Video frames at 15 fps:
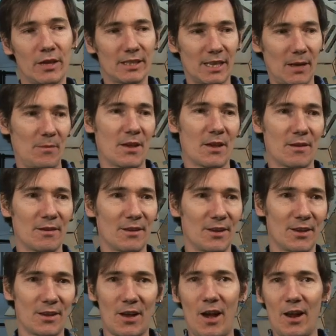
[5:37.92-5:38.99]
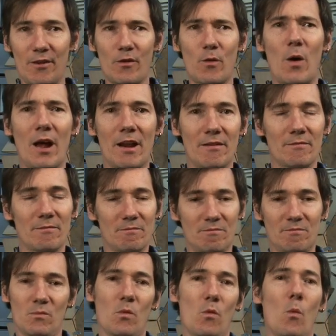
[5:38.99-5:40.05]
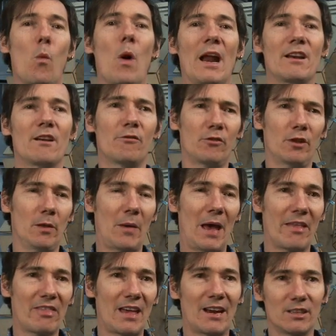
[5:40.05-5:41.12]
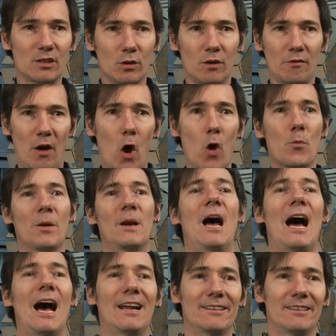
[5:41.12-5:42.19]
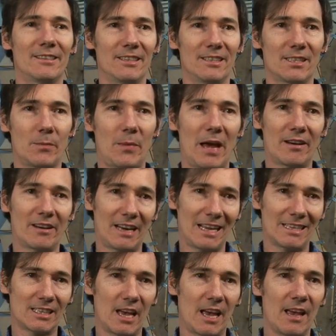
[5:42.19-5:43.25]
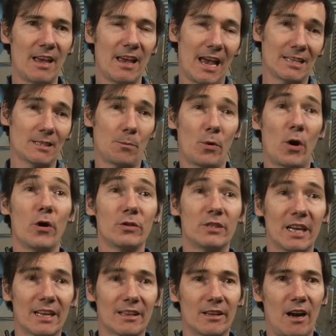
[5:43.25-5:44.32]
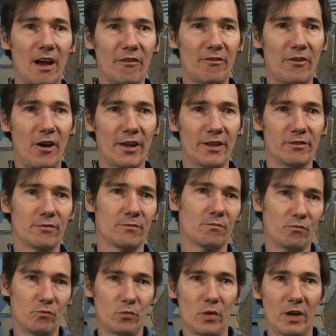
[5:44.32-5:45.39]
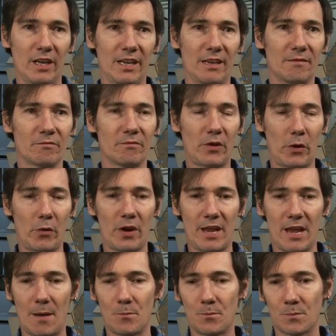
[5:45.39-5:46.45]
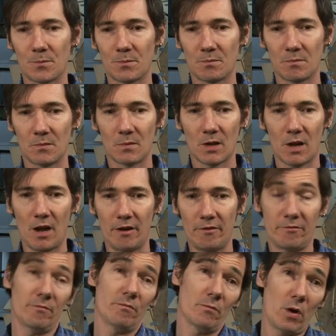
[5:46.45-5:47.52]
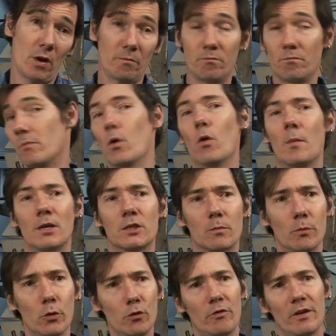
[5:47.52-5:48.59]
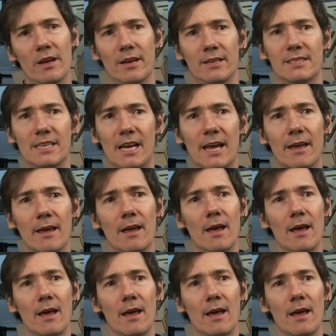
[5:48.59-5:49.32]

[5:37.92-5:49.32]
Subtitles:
there's something kind of quite wonderful about that, a sort of open-heartedness about it as a project that I find really very kind of almost moving, I'd say.